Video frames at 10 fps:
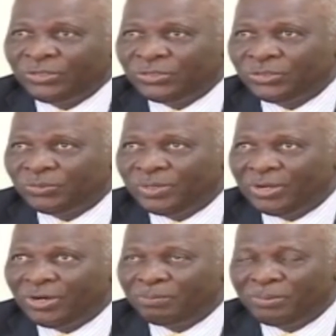So we
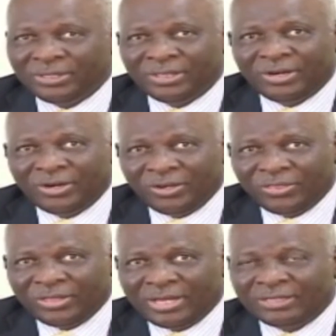were all born in the
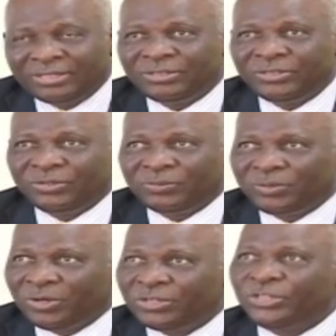north, and we
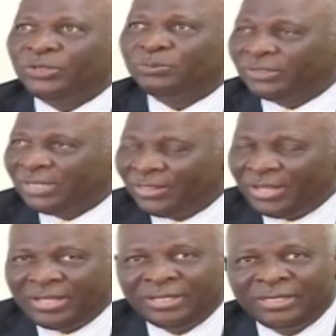all grew up
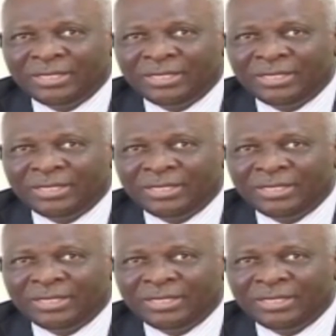together.